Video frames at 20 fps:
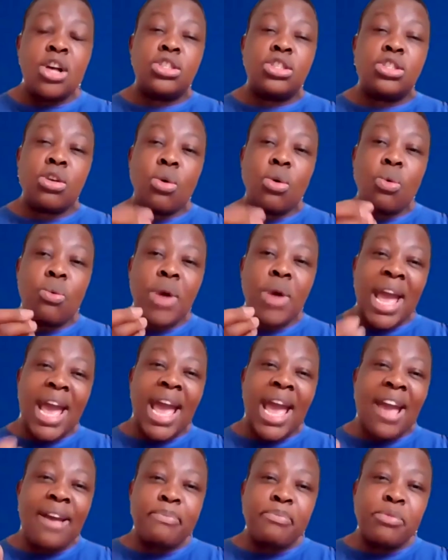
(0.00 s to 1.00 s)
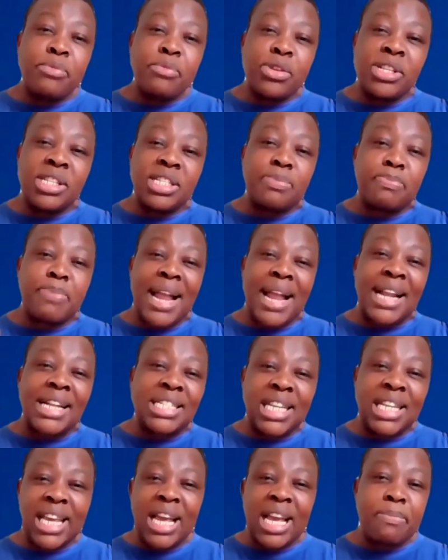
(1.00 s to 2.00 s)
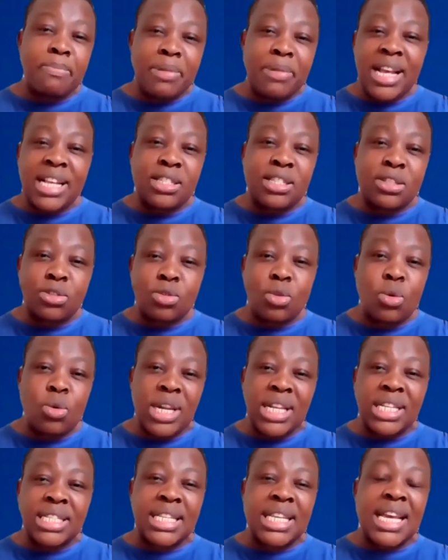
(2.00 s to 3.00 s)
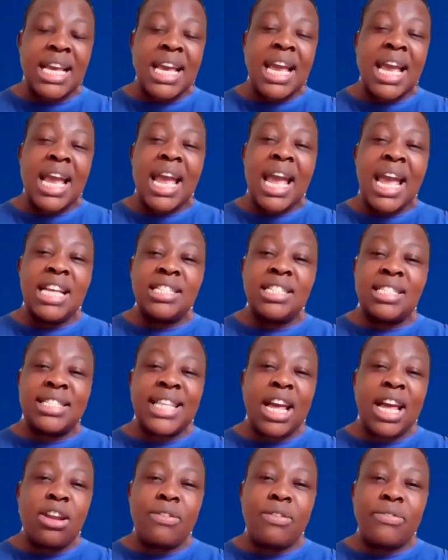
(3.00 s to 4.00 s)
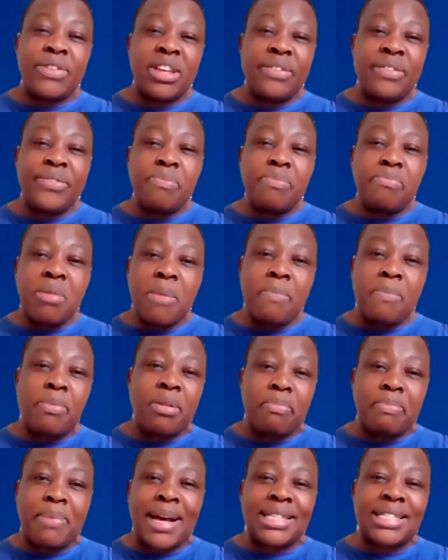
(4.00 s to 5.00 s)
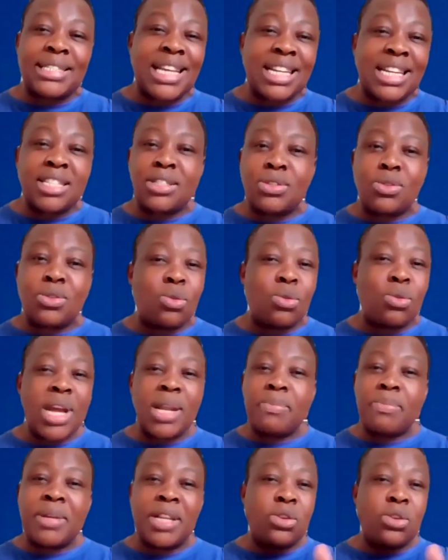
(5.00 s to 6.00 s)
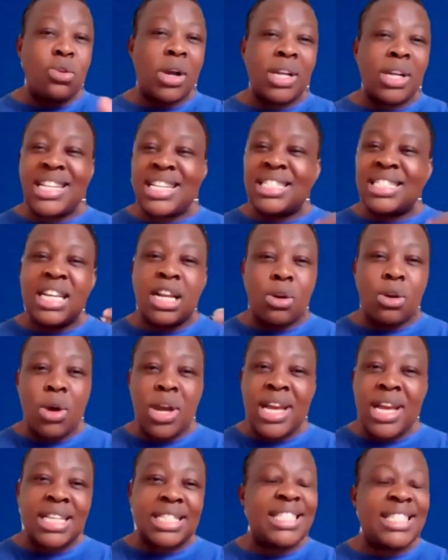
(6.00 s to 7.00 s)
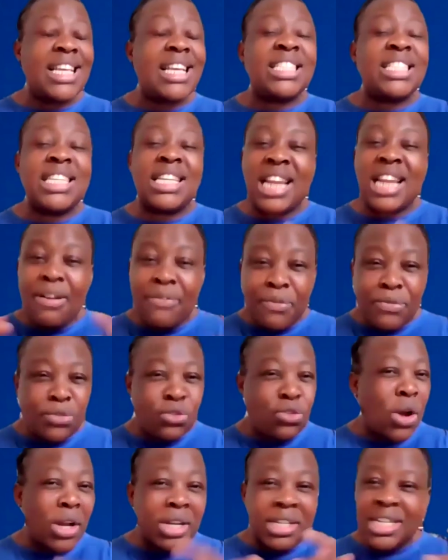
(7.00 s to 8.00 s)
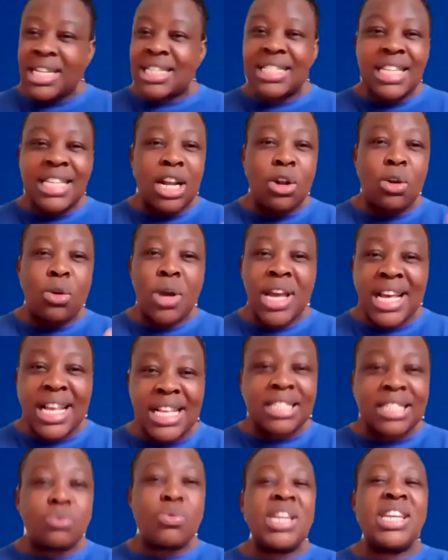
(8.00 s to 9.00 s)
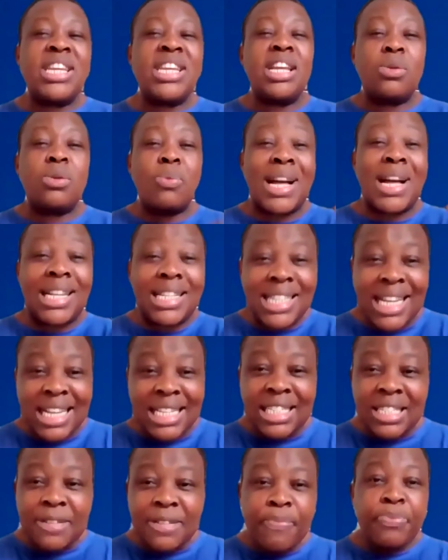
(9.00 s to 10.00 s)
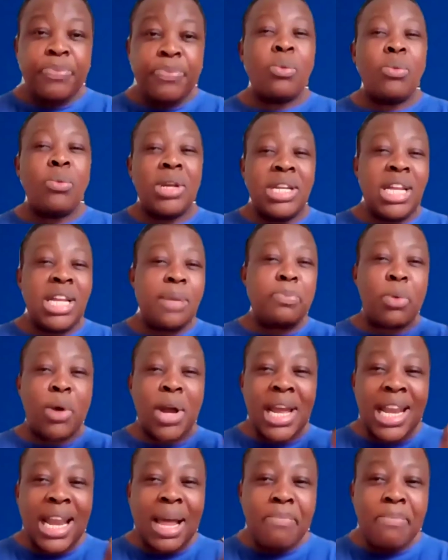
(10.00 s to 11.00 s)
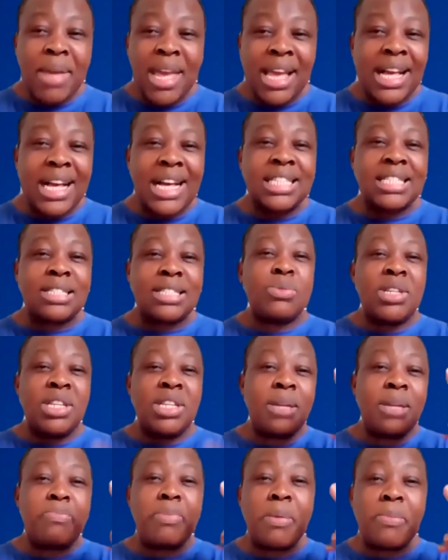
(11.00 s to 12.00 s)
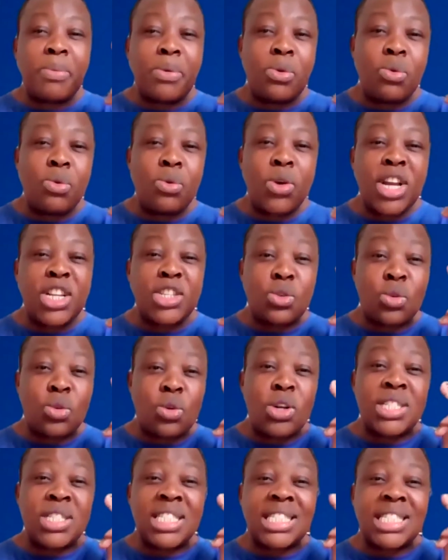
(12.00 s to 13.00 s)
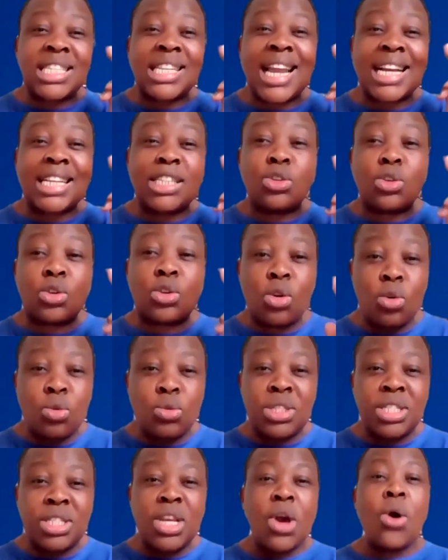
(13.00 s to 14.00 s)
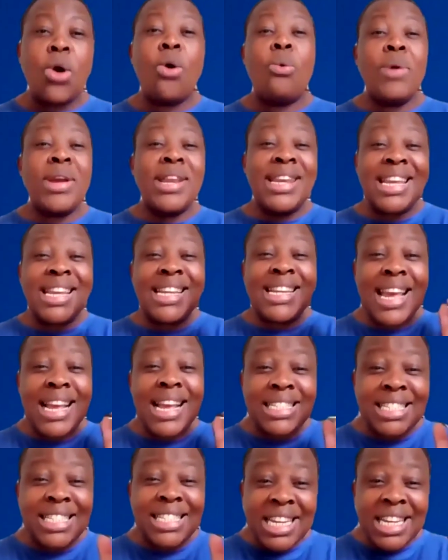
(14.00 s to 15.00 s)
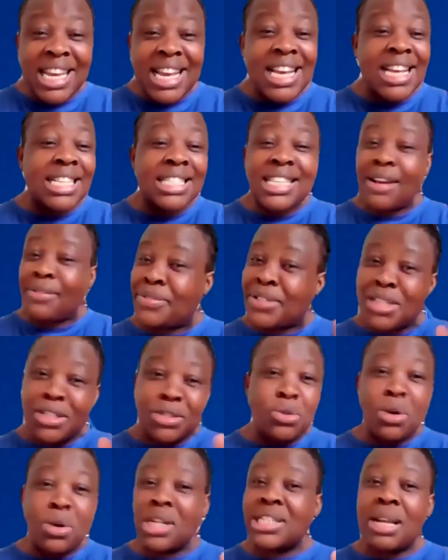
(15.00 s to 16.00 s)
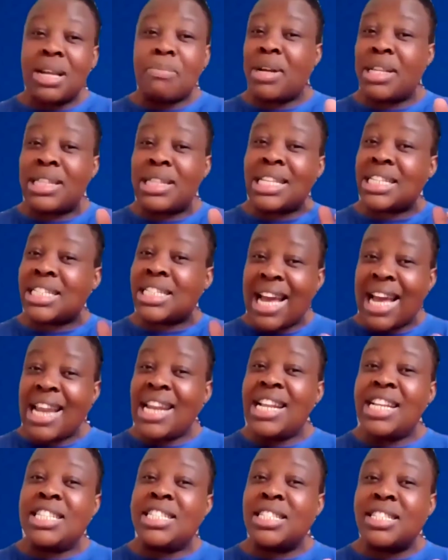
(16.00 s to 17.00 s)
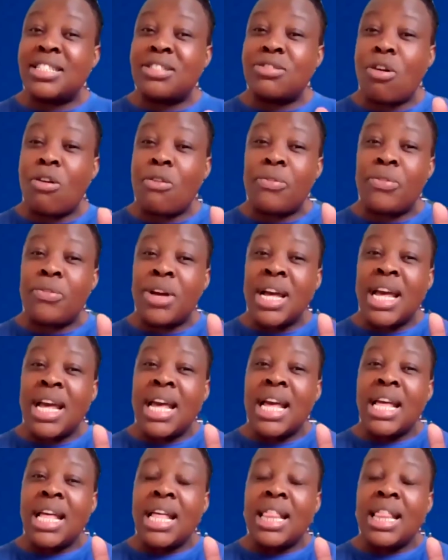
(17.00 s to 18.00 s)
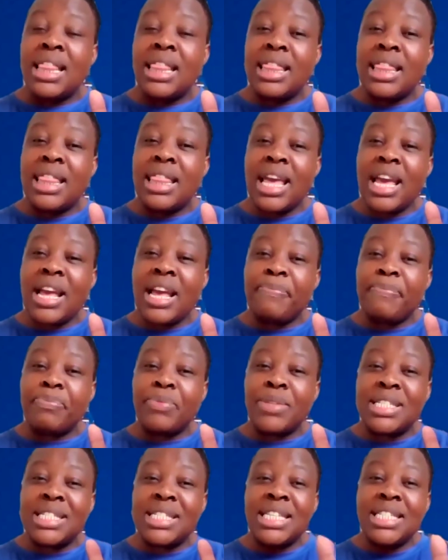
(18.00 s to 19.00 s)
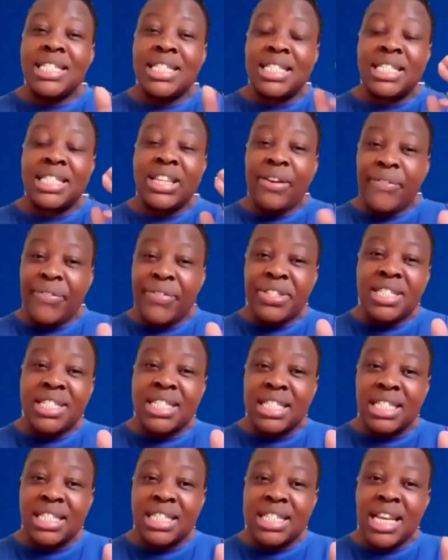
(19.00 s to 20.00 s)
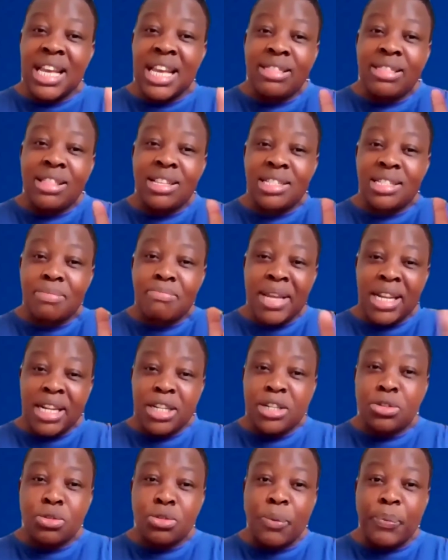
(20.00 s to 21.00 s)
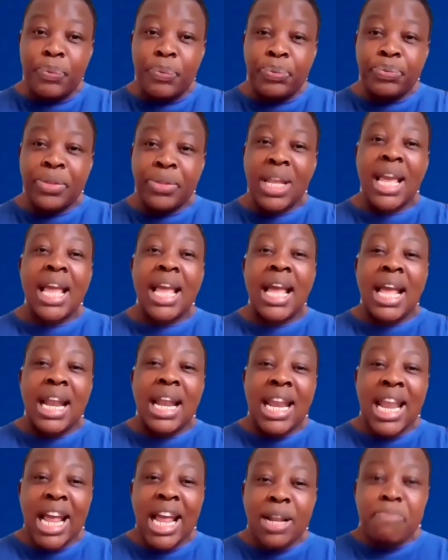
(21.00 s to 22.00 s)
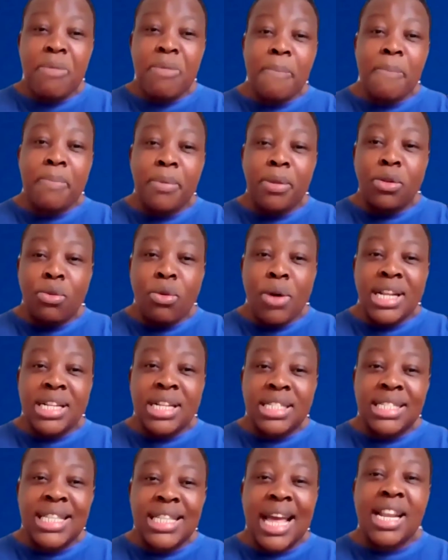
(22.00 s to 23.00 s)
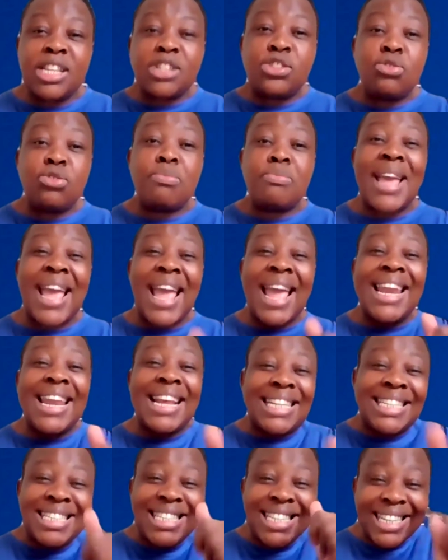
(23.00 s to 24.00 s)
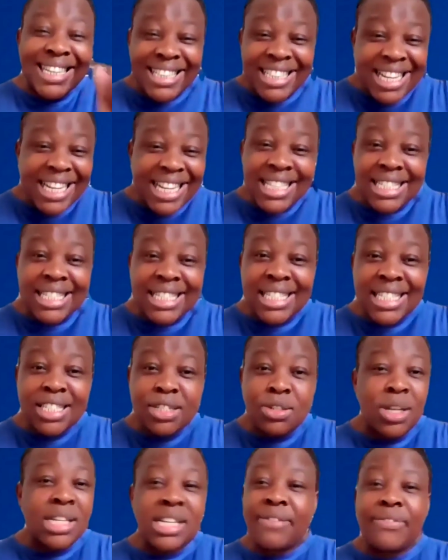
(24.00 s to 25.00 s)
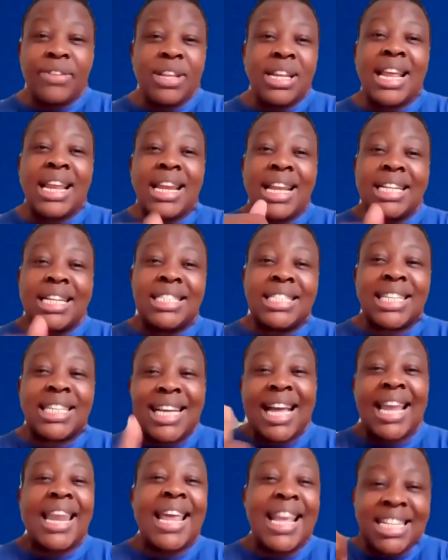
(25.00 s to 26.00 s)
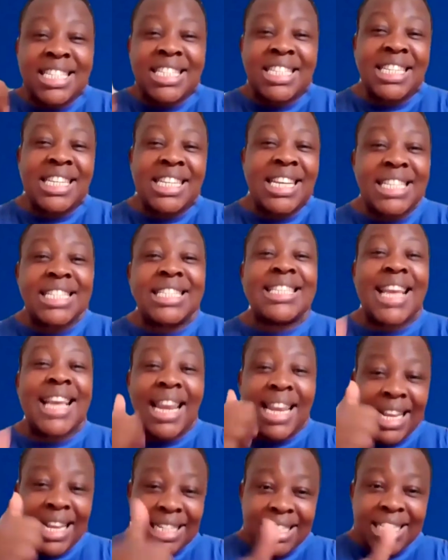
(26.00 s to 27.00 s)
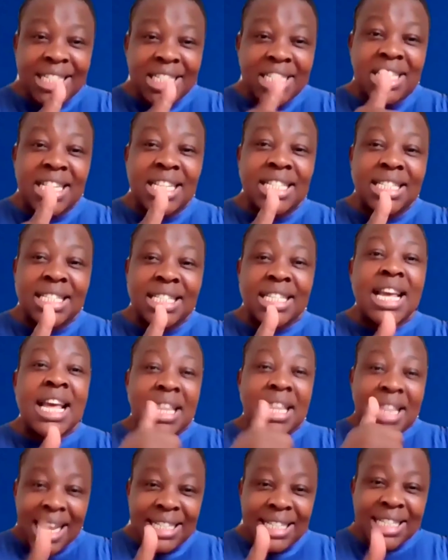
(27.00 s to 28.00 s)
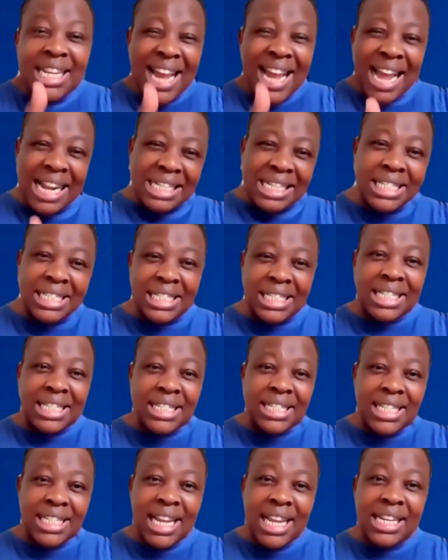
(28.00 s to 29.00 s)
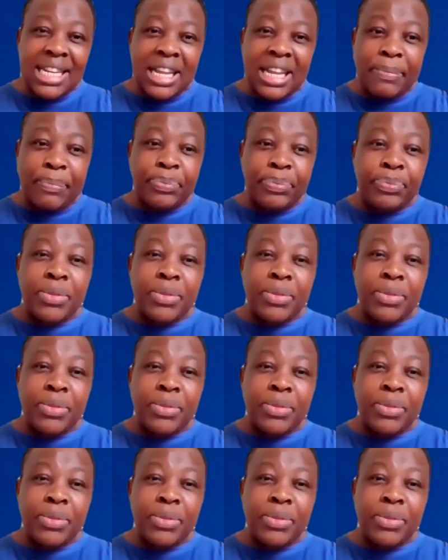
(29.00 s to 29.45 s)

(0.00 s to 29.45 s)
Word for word: So where a municipality can play its role is, instead of giving people bursaries to go and be doctors and lawyers, there's enough doctors and lawyers. We need welders. We need boiler makers. We need people who are going to construct roads. We need engineers. just talked about the challenges of the skills deficit in this metro. Let people go and study to be electricians, not even electrical engineers, electricians. That's an artisan training.